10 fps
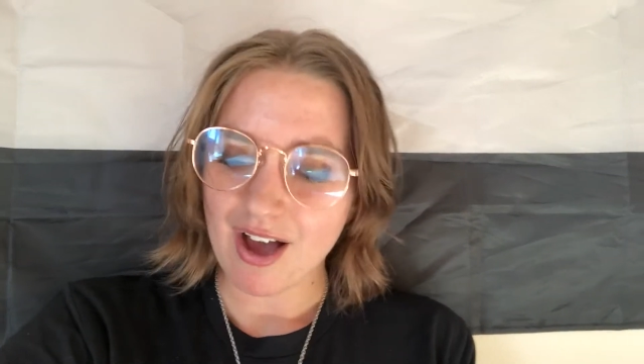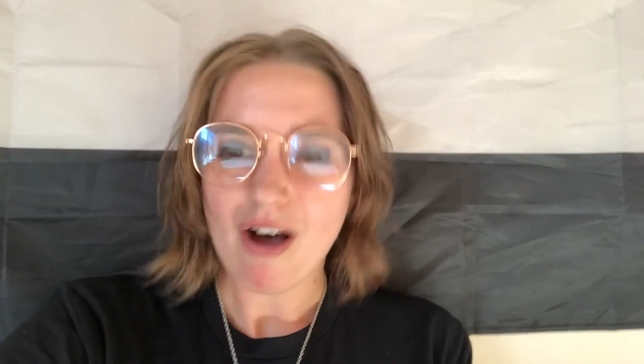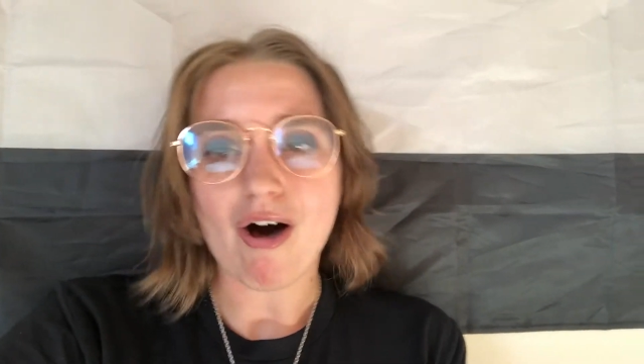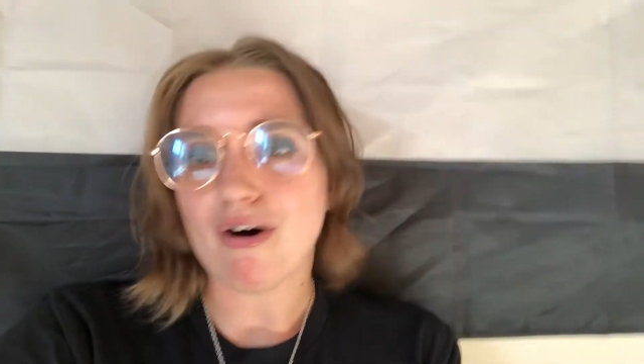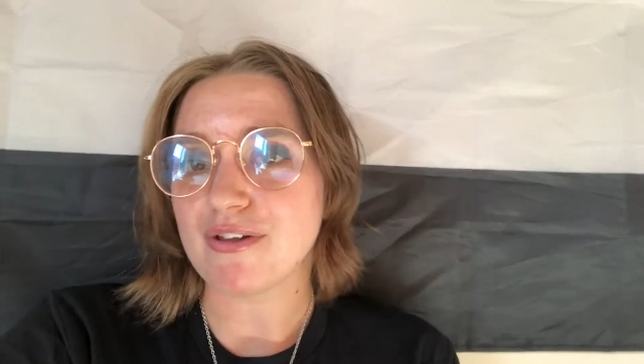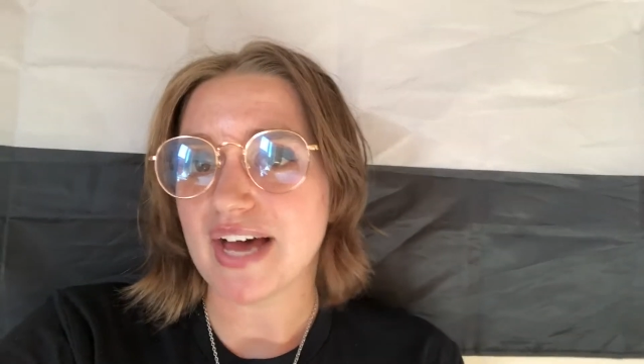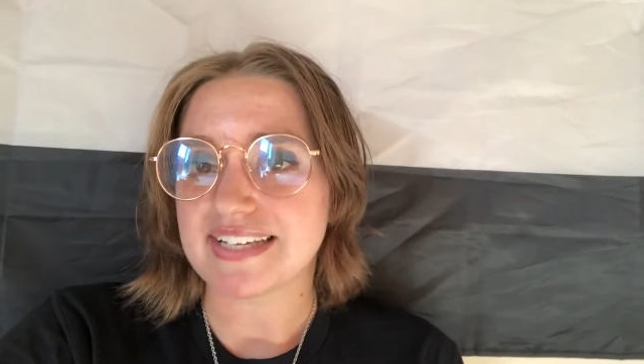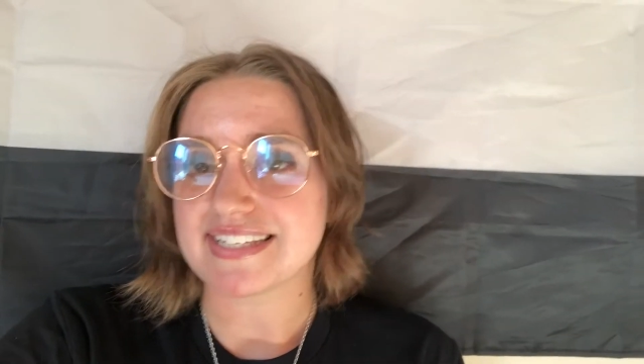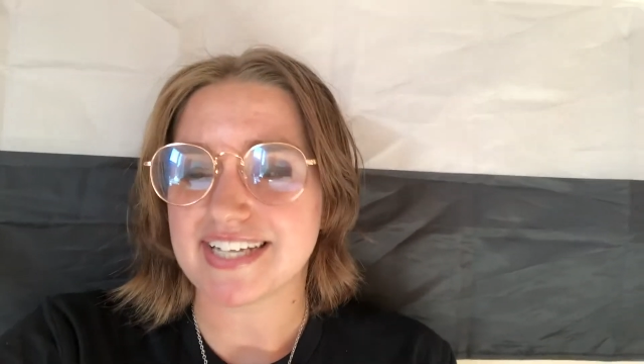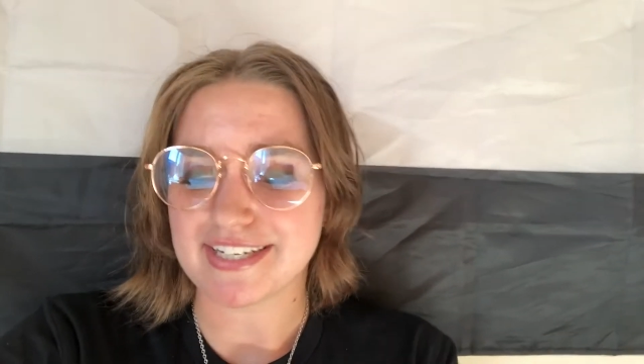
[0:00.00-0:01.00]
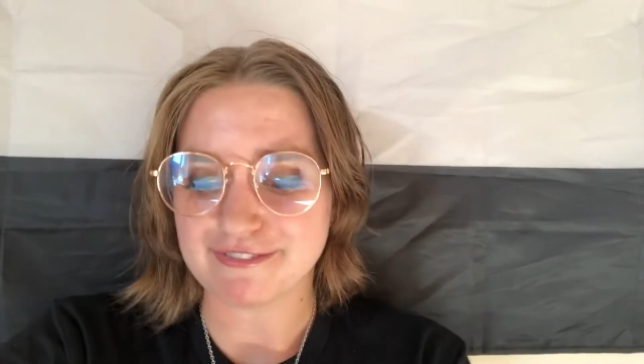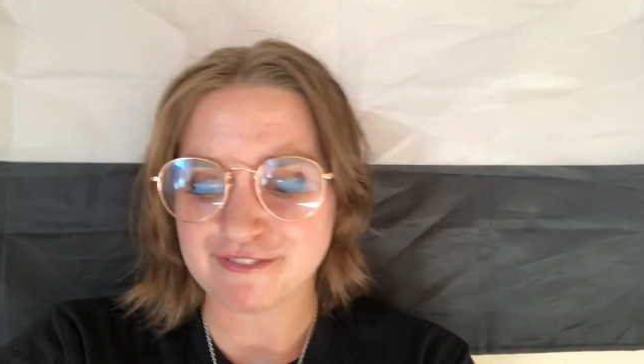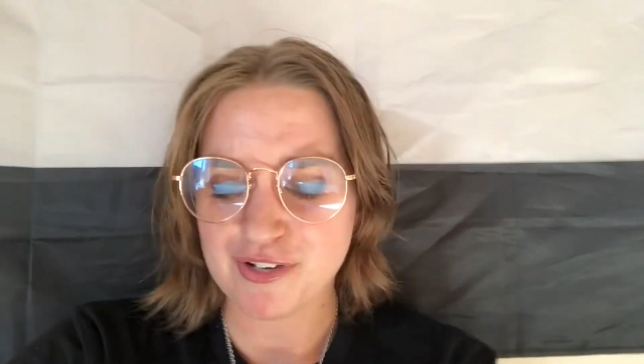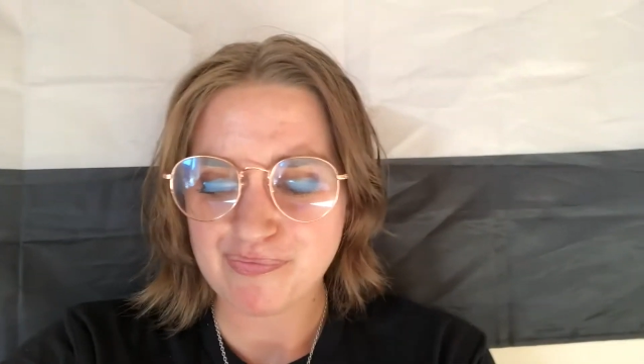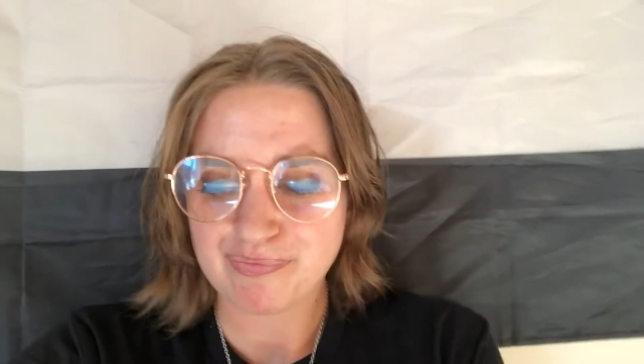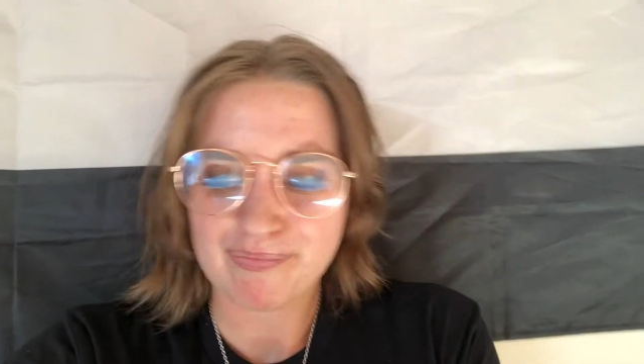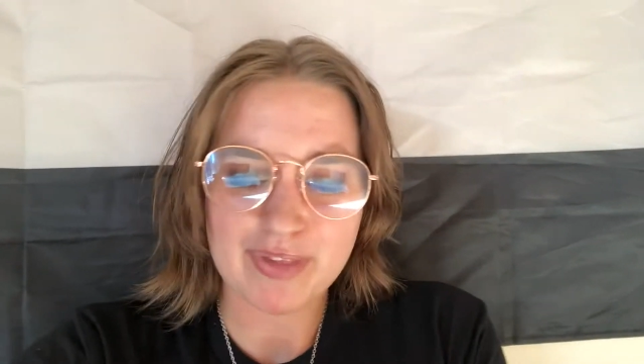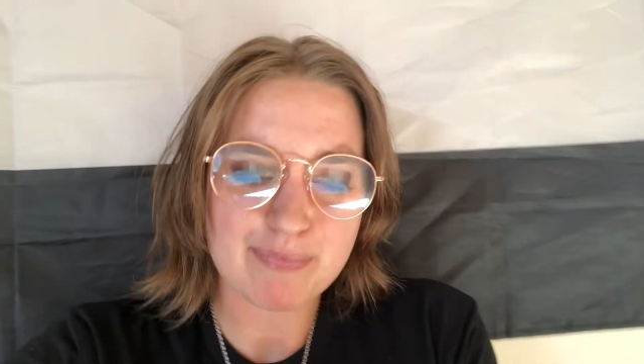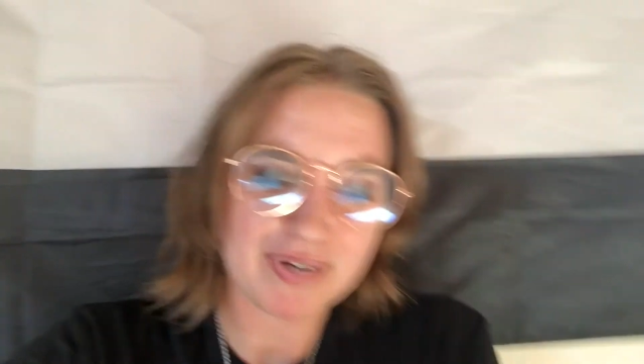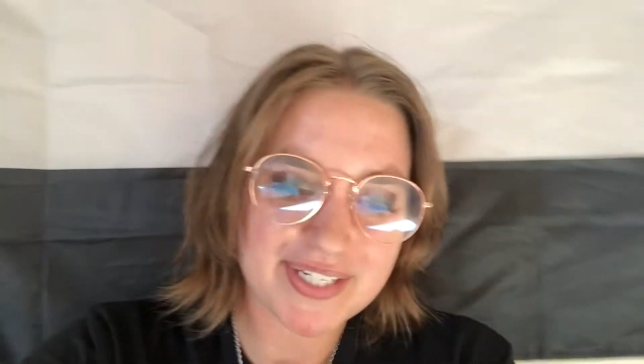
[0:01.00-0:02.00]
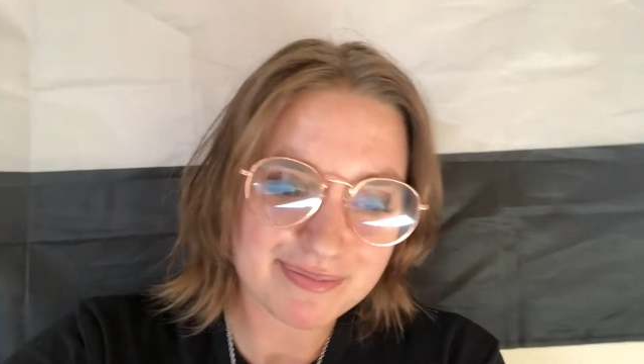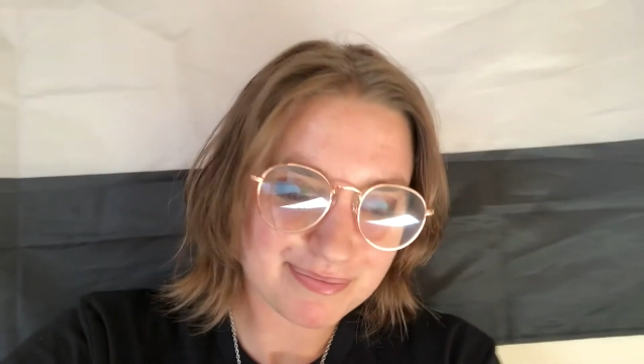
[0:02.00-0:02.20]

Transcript: all that stuff. But